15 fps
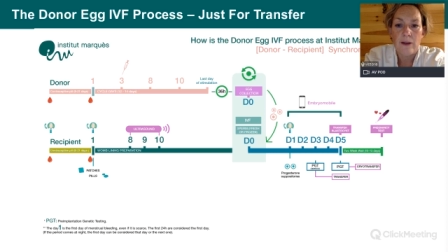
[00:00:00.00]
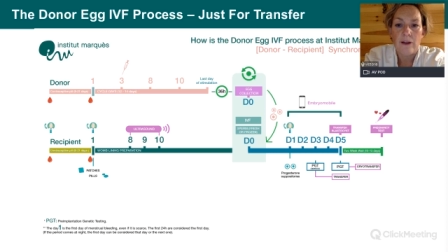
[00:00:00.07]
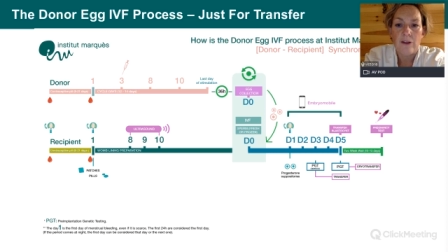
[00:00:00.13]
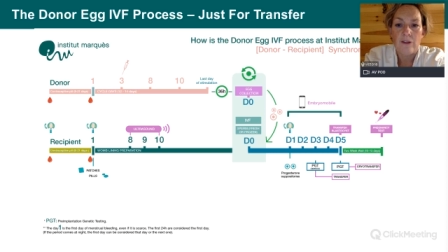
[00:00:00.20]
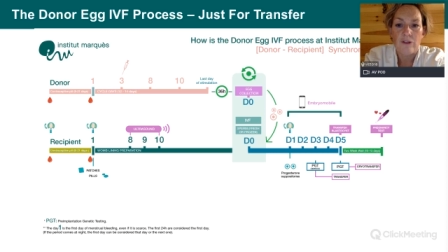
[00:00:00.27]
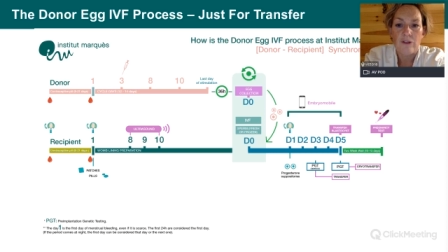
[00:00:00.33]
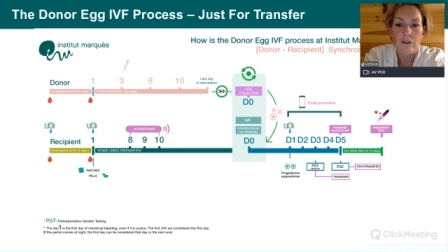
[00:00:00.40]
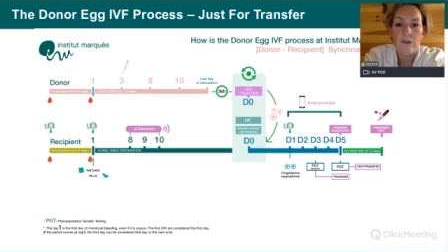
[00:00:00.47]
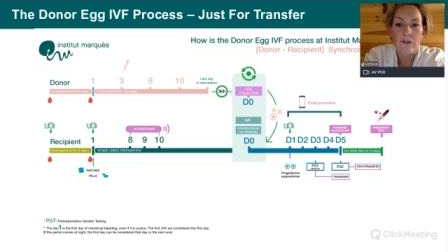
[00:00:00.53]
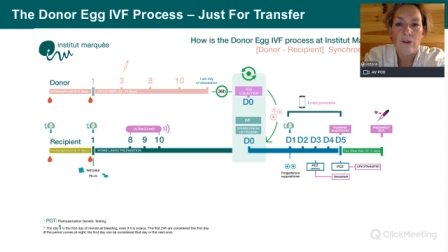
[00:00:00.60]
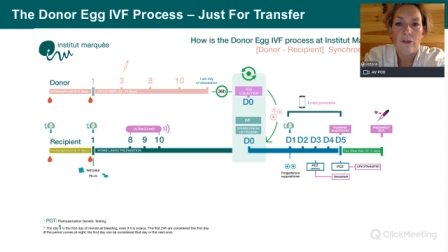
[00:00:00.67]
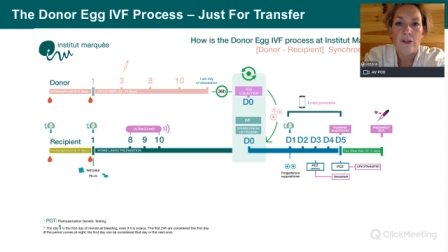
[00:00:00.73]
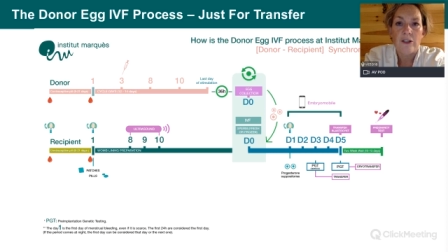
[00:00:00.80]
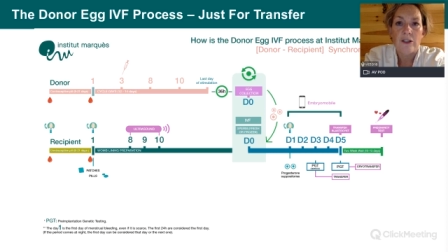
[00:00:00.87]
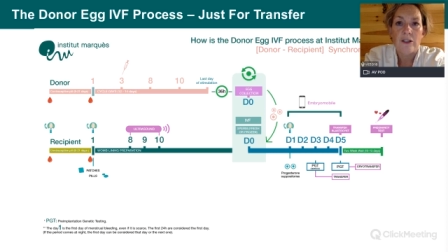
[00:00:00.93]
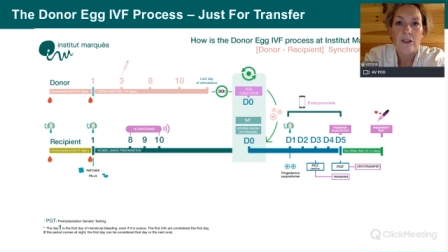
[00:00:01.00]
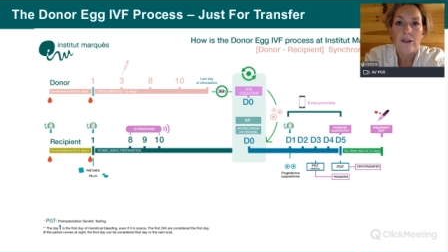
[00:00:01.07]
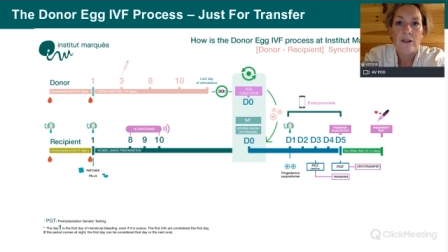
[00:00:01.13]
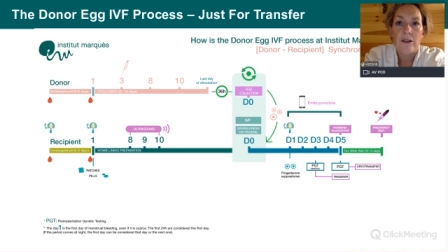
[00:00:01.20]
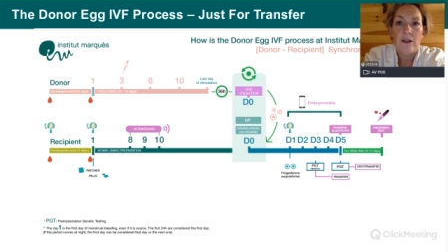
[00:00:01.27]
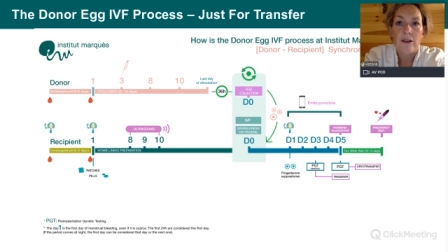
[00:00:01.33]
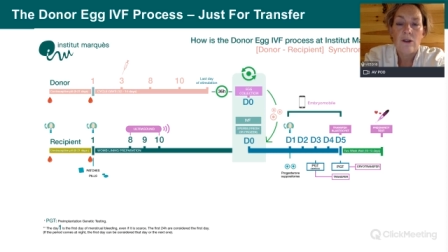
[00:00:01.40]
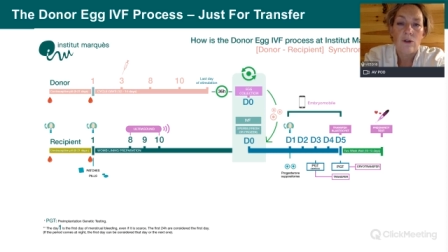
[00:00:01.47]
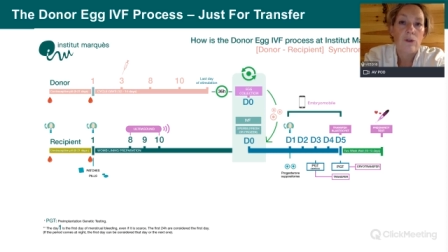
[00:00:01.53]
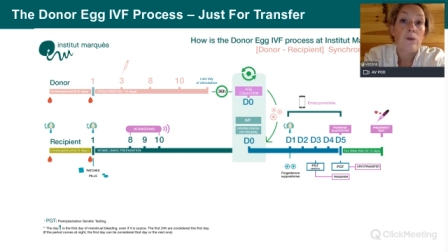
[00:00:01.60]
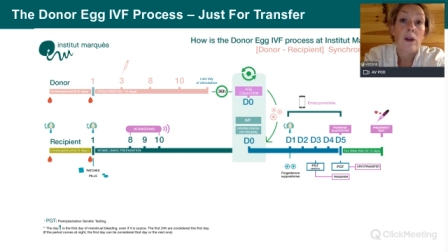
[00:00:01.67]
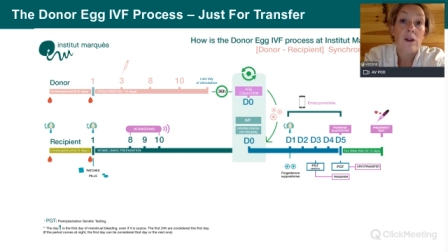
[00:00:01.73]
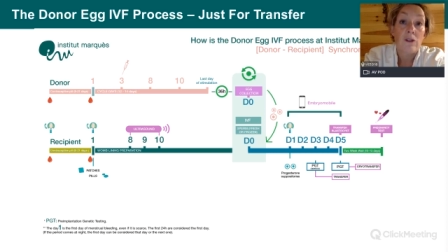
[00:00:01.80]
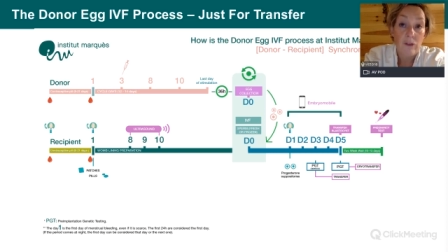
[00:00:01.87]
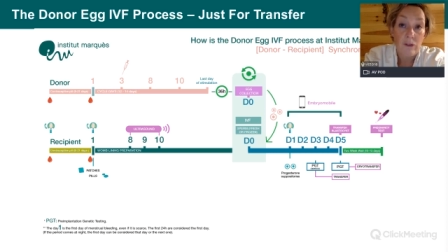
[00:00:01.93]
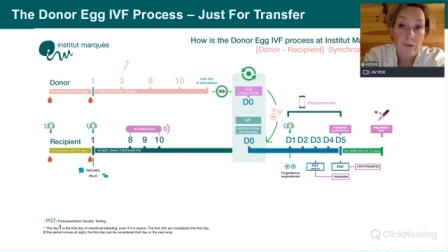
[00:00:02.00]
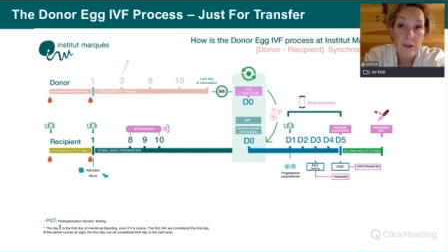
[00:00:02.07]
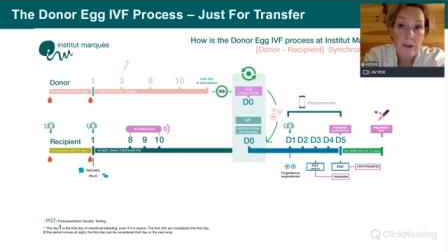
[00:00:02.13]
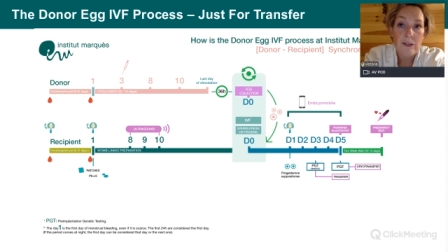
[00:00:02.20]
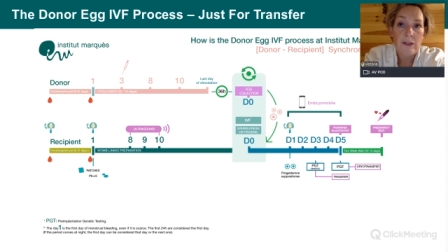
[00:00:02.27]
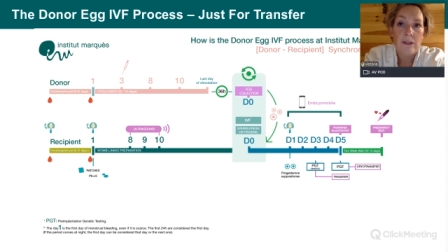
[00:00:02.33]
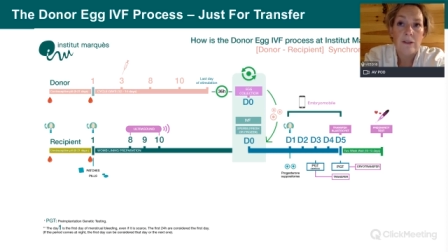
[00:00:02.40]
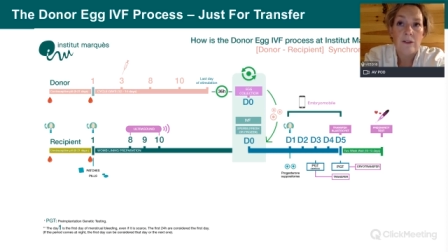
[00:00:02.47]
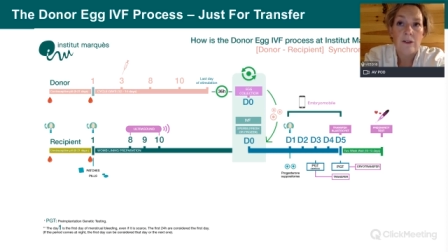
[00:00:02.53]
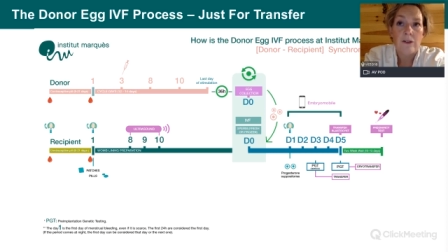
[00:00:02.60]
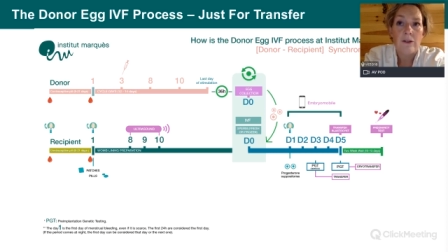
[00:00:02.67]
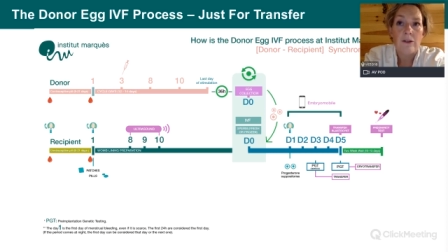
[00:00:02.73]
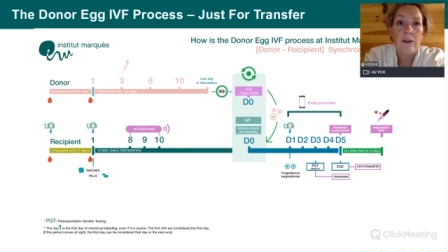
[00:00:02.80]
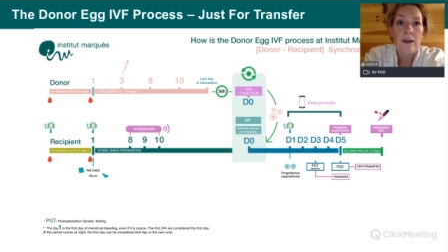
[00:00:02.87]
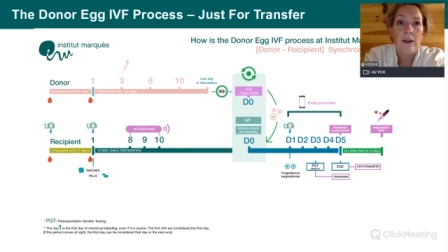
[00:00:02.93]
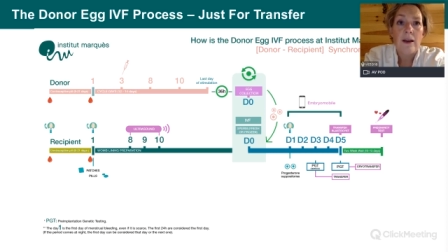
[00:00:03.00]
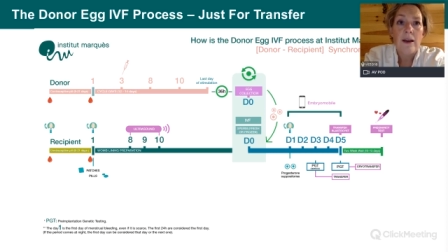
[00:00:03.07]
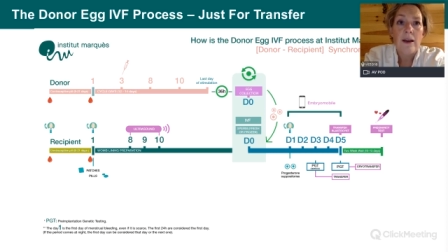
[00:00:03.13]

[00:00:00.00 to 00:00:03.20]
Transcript: country of origin, or country of residence, sorry,